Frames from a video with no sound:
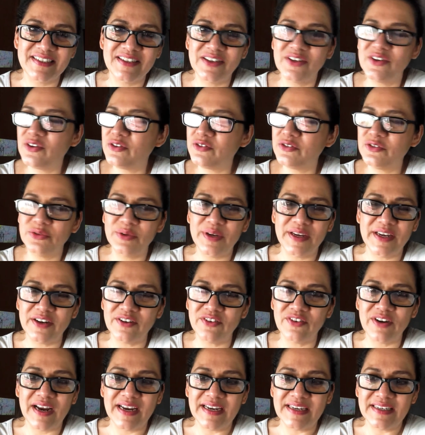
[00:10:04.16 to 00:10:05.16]
You're not doing it
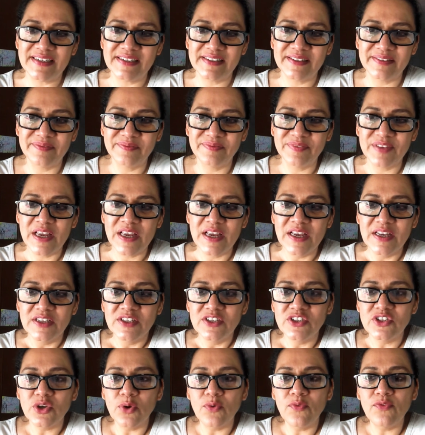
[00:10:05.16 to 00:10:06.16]
right.
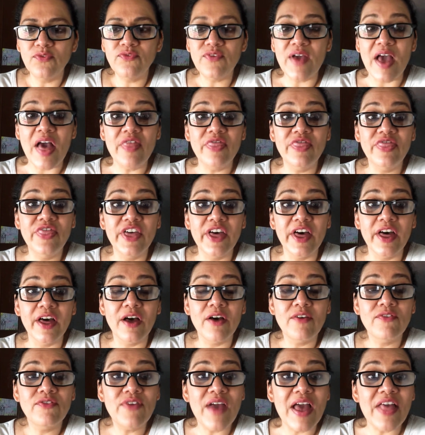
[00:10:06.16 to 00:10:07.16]
So feather,
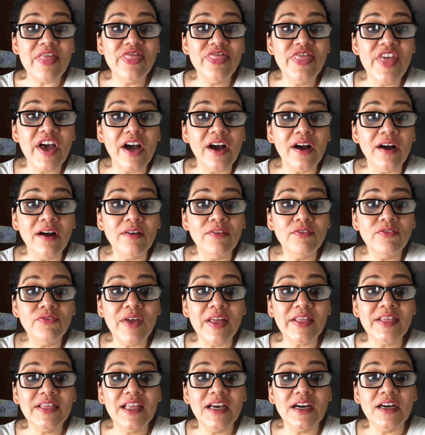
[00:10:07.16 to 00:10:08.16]
feather,
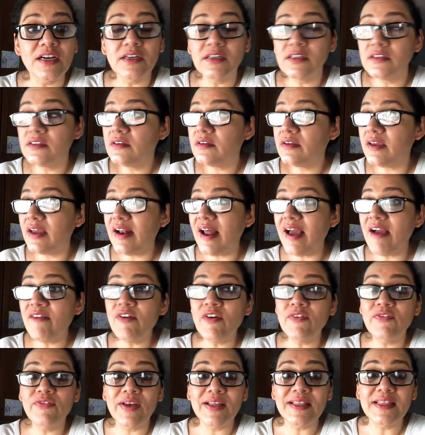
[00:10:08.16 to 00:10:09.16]
feather. Can I have a
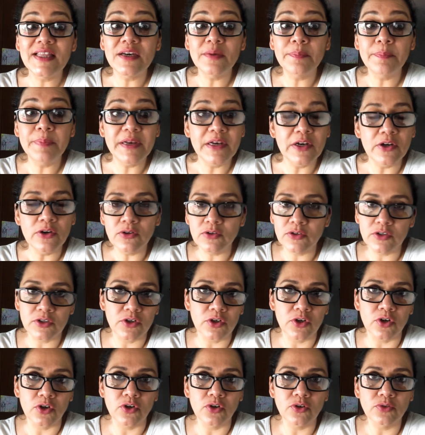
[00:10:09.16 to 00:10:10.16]
feather pillow?
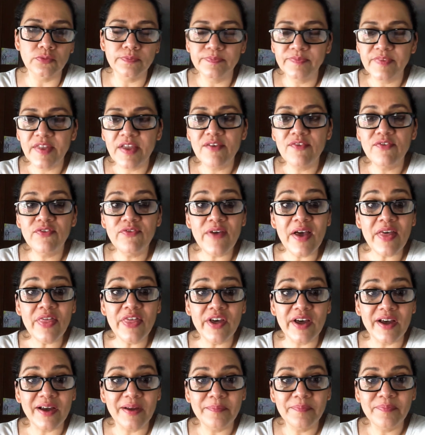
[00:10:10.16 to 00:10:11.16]
No.
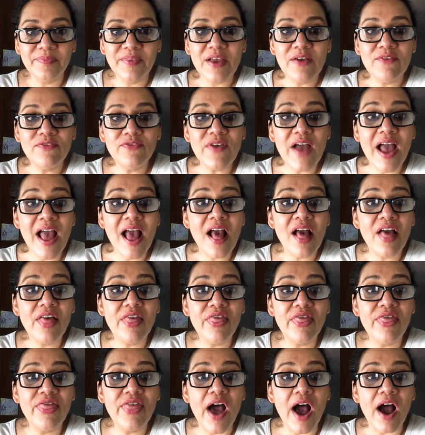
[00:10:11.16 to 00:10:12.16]
Feather,
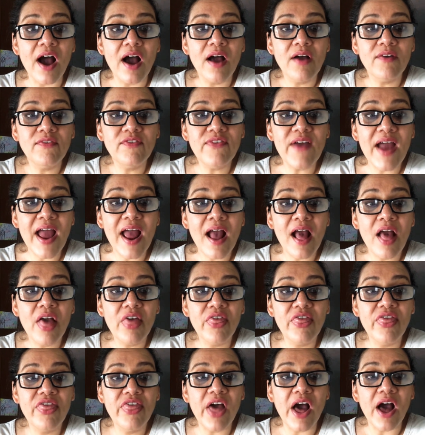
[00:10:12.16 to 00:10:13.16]
feather,
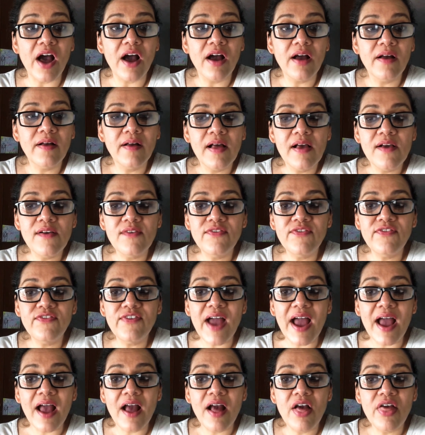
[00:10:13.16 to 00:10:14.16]
feather,
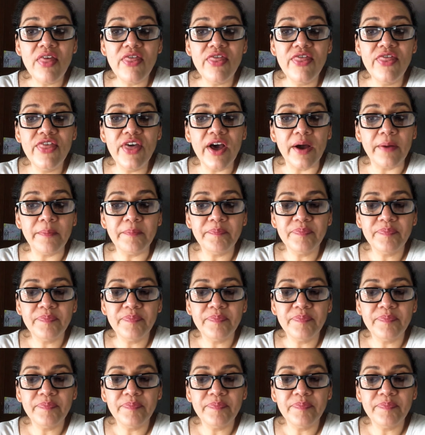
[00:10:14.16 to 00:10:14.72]
feather.